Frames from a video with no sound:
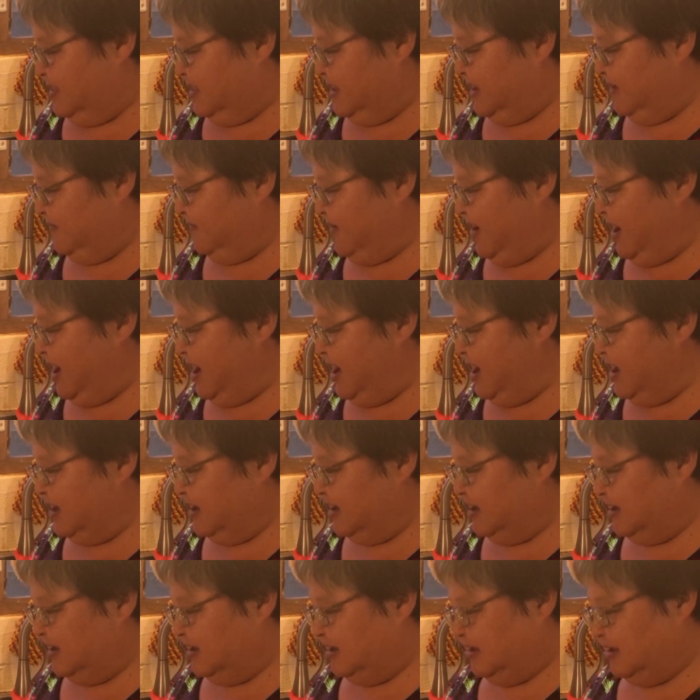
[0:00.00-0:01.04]
Then I've got
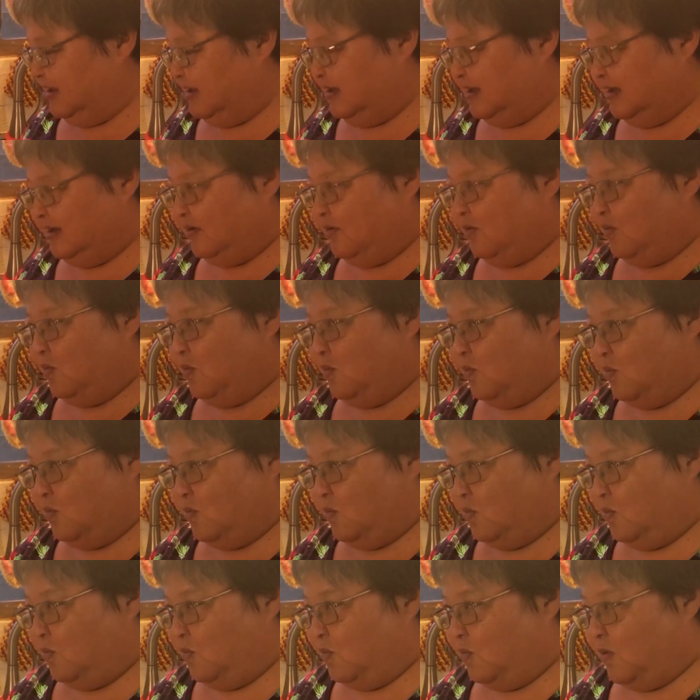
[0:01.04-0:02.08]

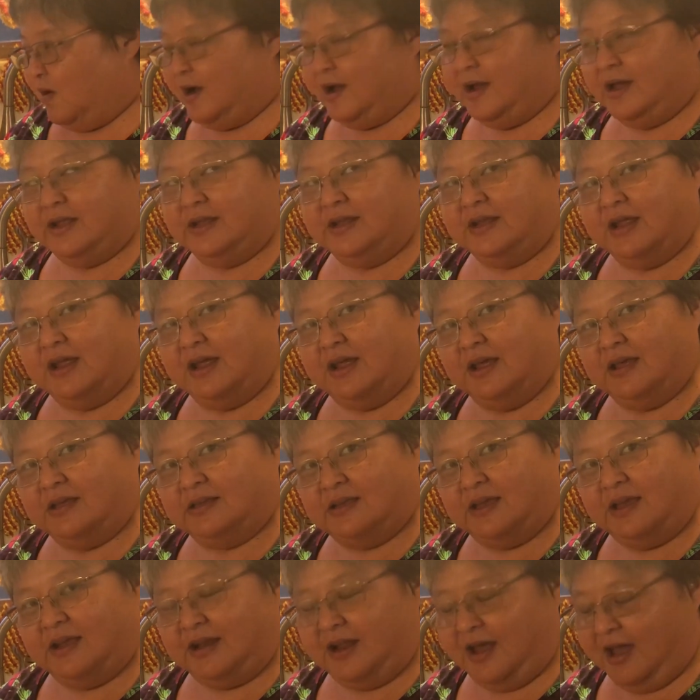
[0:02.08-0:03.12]

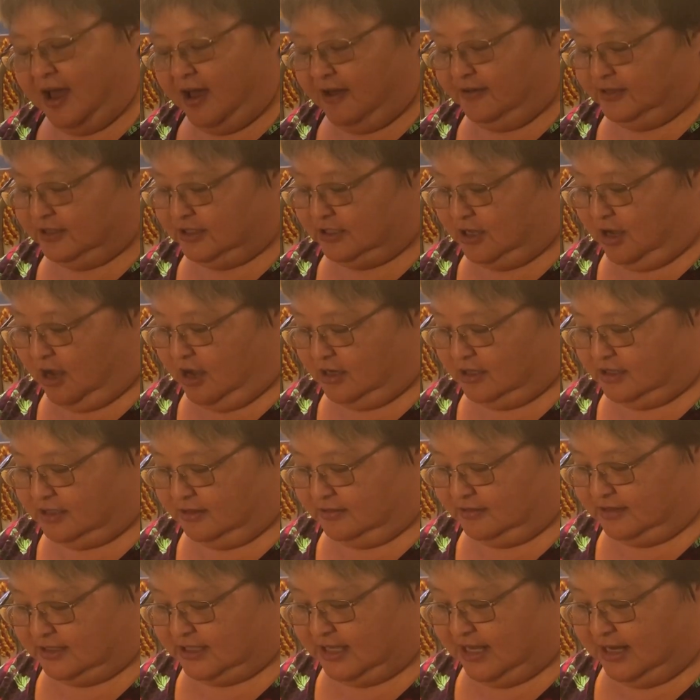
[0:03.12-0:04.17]
1.5 stalks
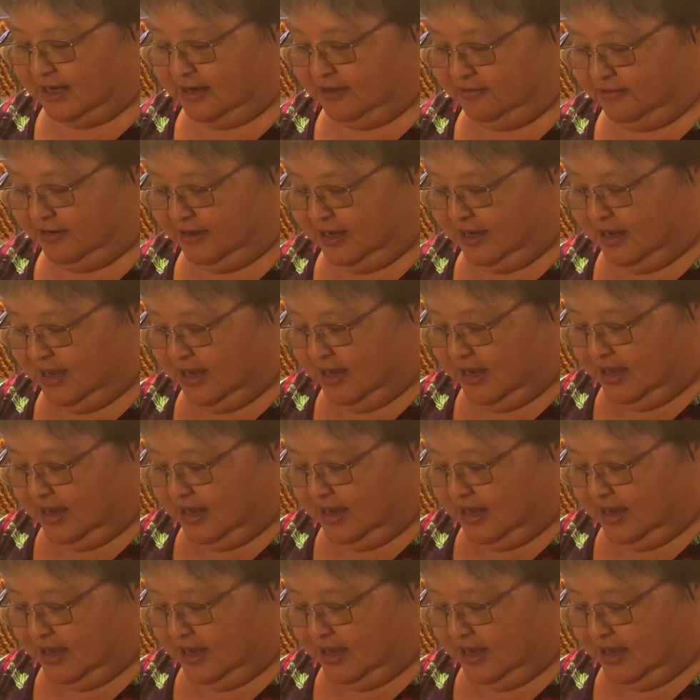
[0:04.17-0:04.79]
of celery,